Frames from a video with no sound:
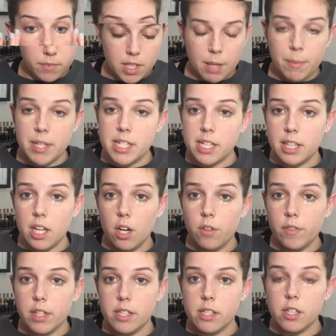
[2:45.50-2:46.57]
Then I'm going to take the
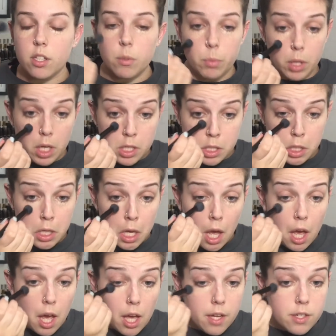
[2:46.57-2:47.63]
e.l.f. concealer brush
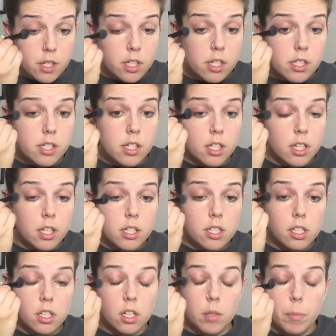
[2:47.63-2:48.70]
and just
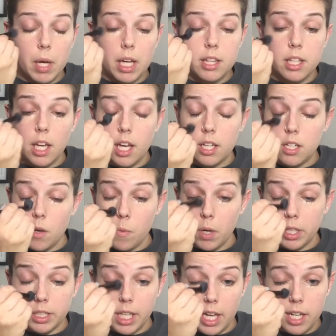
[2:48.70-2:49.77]
continue to pat that and
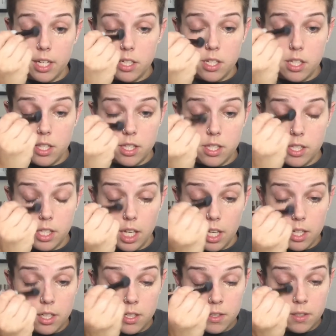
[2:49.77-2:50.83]
work that into the
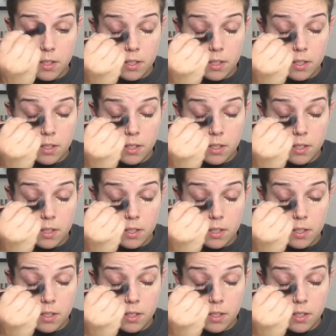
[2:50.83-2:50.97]
skin.